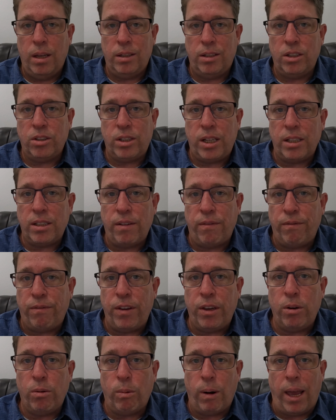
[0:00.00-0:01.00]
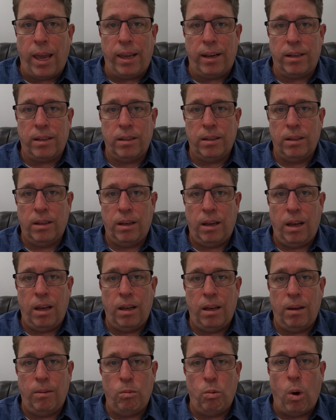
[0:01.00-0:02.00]
just doesn't feel right
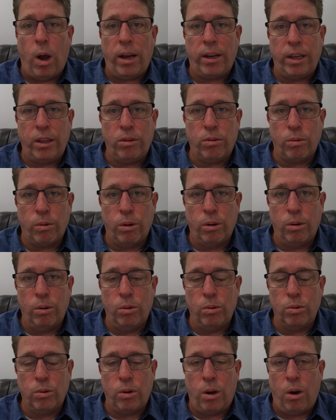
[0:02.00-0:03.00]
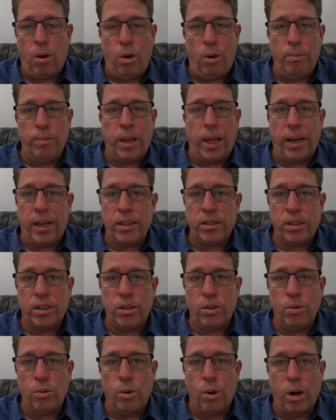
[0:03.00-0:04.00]
um, walking through a home that
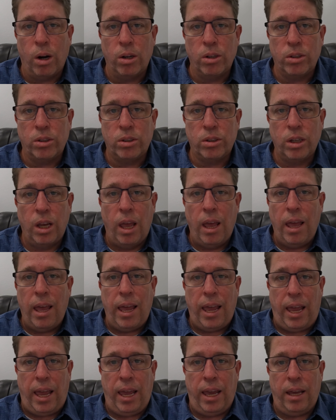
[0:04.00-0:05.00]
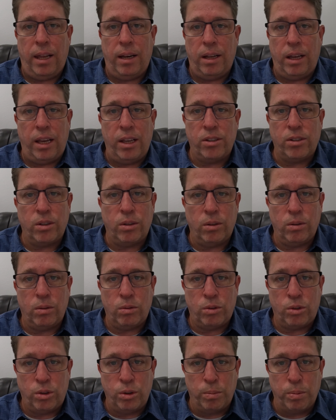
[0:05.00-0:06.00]
isn't yours and it's
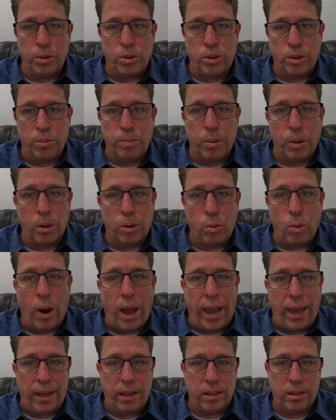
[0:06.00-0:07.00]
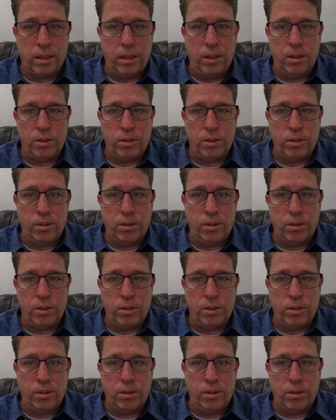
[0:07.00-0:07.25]
super, super quiet.